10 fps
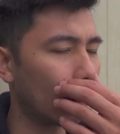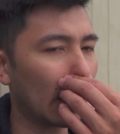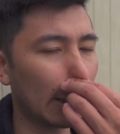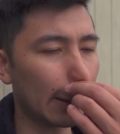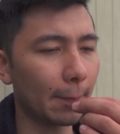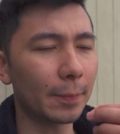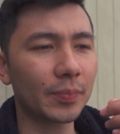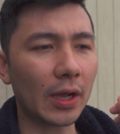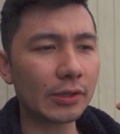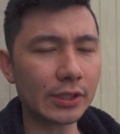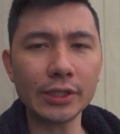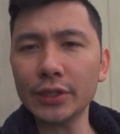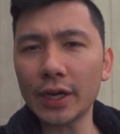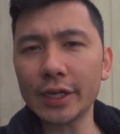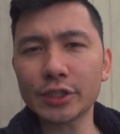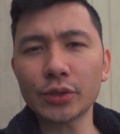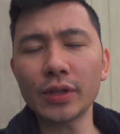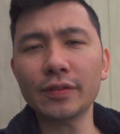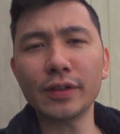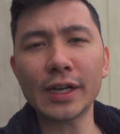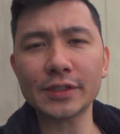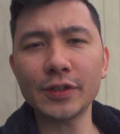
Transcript: I'll see you guys shortly for the next